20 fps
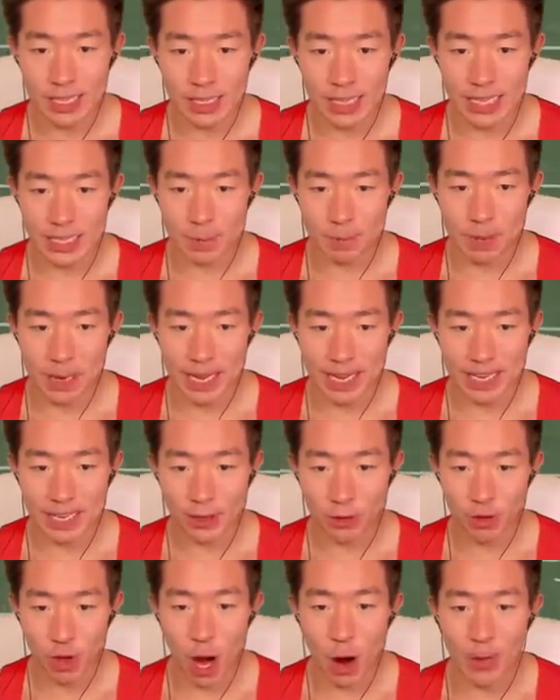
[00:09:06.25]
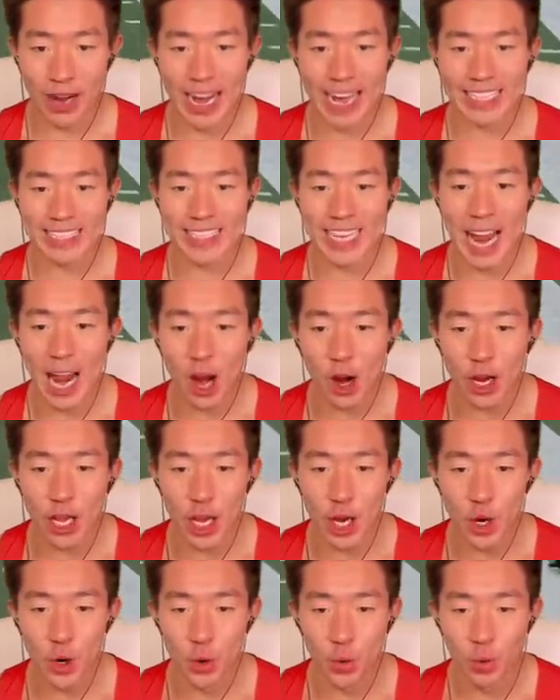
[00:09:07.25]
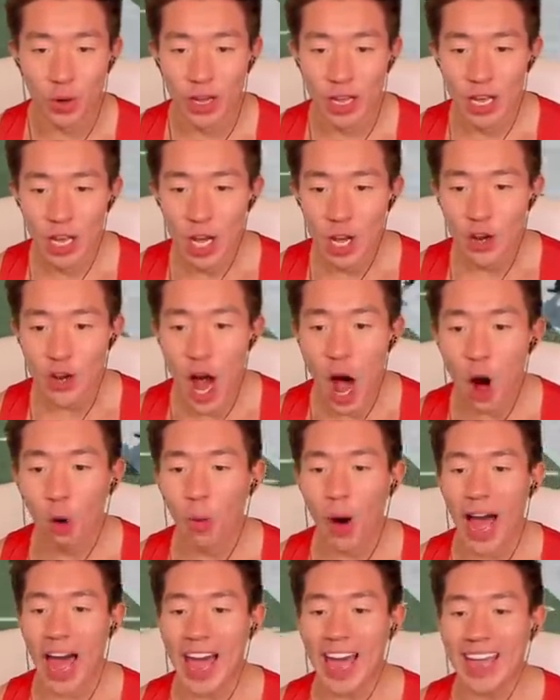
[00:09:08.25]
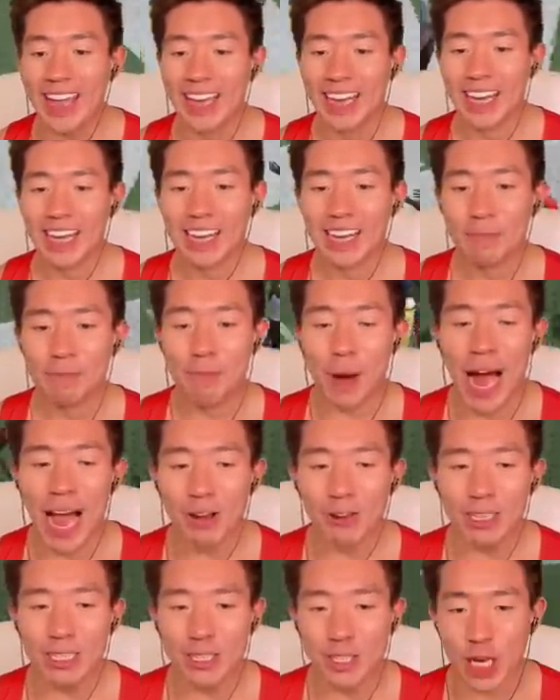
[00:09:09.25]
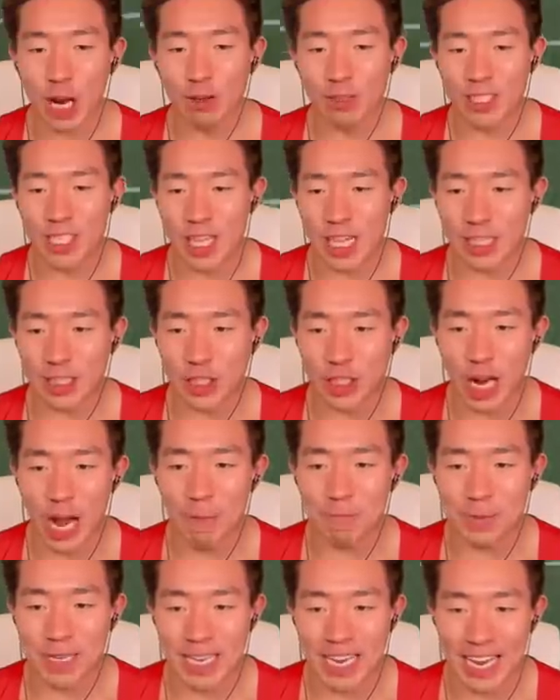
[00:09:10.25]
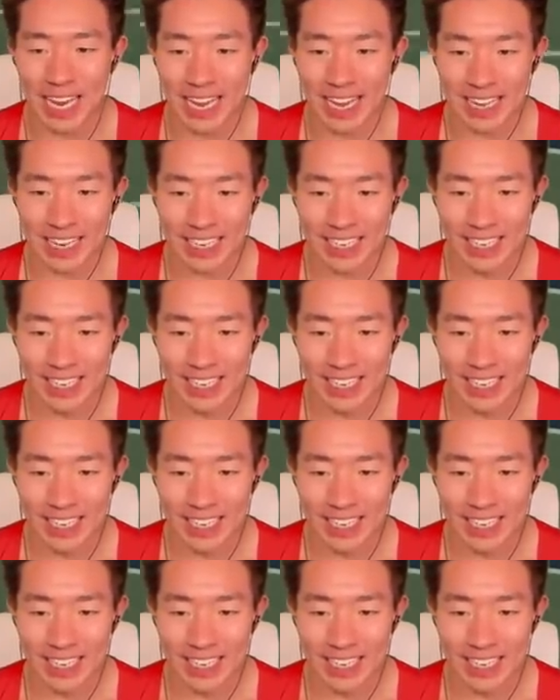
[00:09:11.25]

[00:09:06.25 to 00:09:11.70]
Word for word: That's a pick. Throw it, I dare you! No way! Byron Jones, the jump king.